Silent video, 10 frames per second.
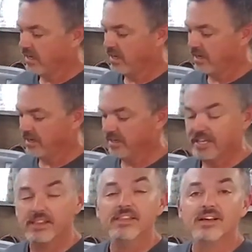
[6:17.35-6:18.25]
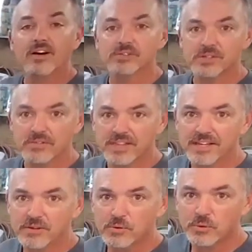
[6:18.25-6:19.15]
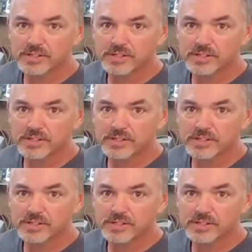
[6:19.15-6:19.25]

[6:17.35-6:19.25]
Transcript: And again, also thank you,